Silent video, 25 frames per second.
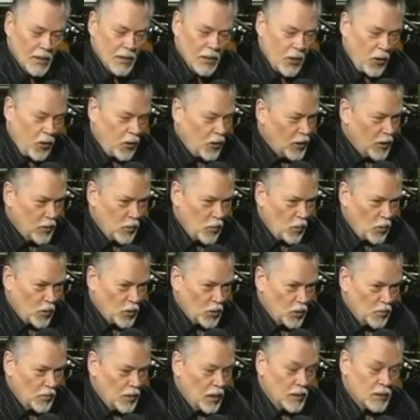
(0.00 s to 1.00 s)
Colonel didn't
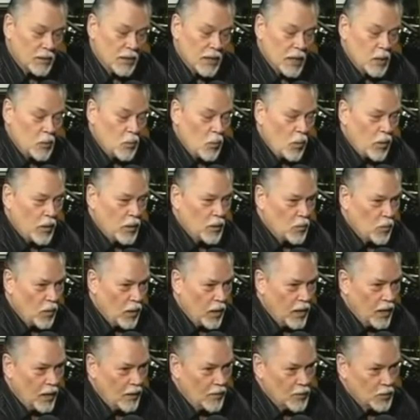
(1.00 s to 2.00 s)
want too much. He wanted
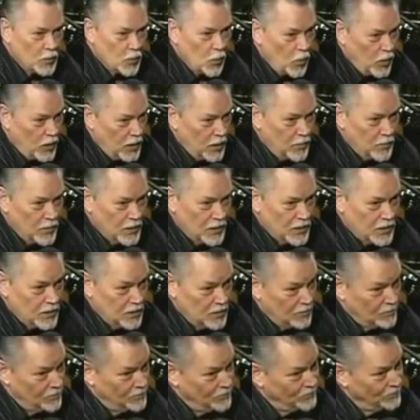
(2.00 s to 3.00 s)
what Elvis wanted him to
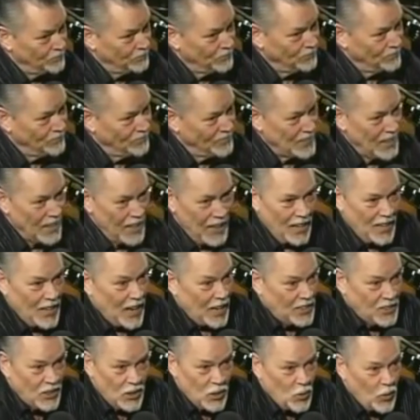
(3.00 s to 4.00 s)
do. And
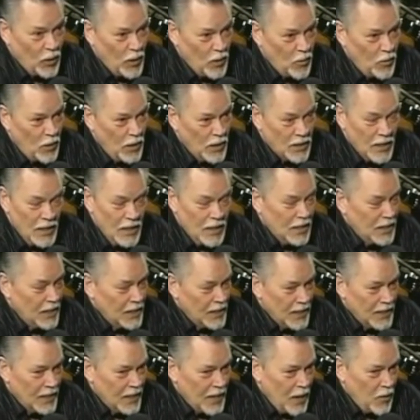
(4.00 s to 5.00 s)
that's just the way it was.
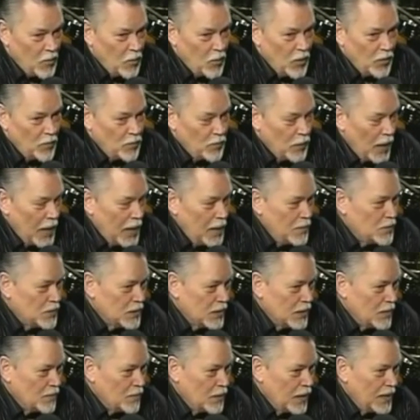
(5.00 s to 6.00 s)
Everyone blames
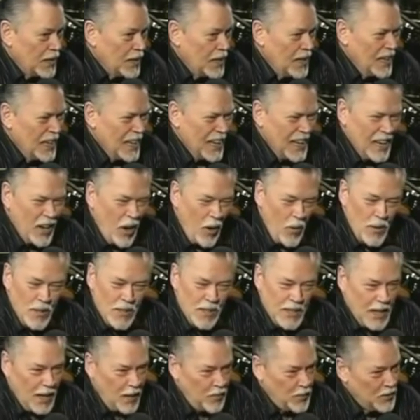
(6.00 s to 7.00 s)
him. And he always
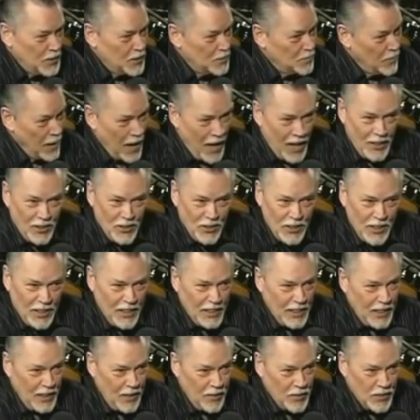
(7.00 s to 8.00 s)
kept his mouth shut.
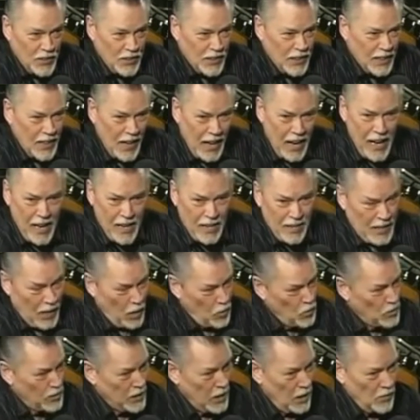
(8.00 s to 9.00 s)
He never said, hey,
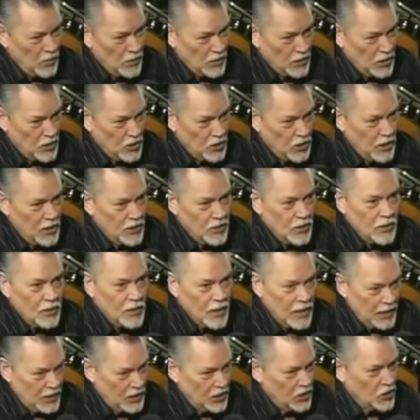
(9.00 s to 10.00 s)
that was Elvis' decision.
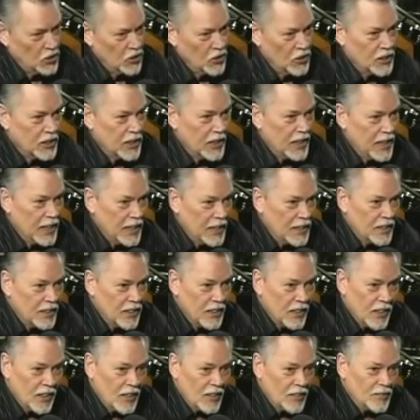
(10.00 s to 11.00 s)
He just took the heat,
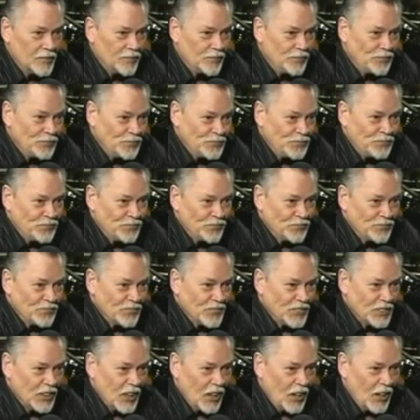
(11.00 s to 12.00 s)
you know?
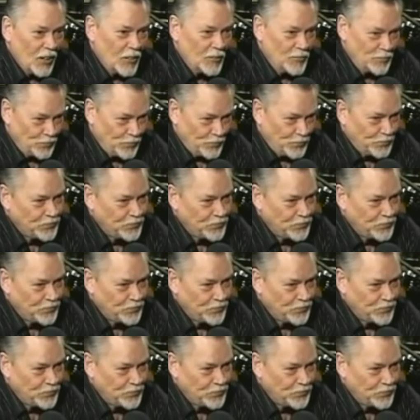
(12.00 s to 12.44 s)
So.